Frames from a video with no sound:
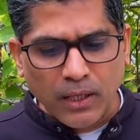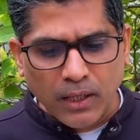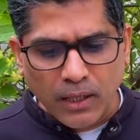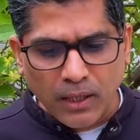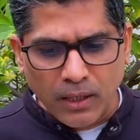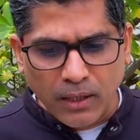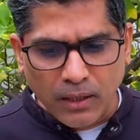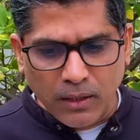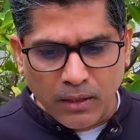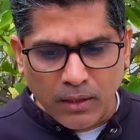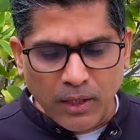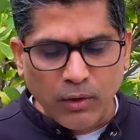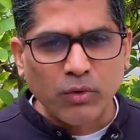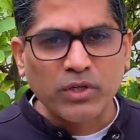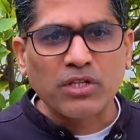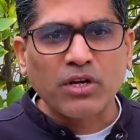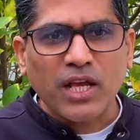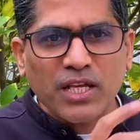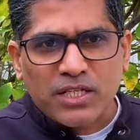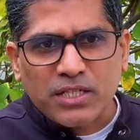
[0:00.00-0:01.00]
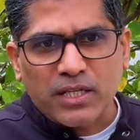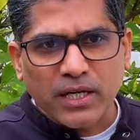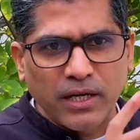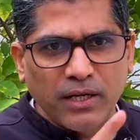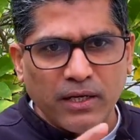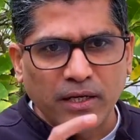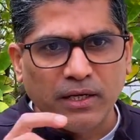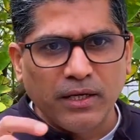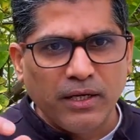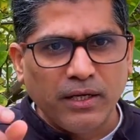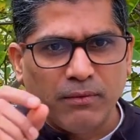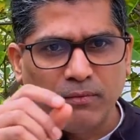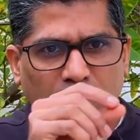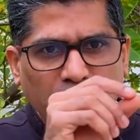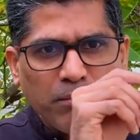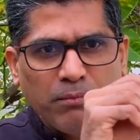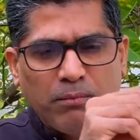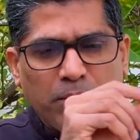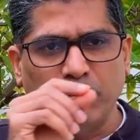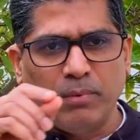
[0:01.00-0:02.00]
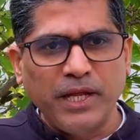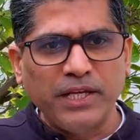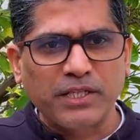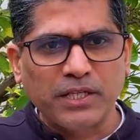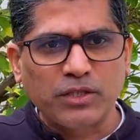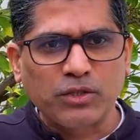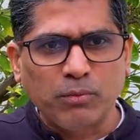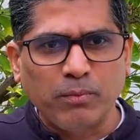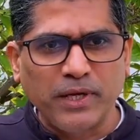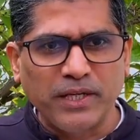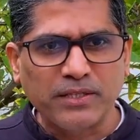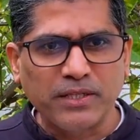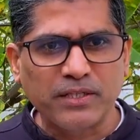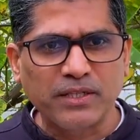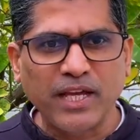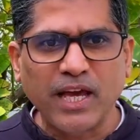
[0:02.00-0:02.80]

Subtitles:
It was rusted from places to places.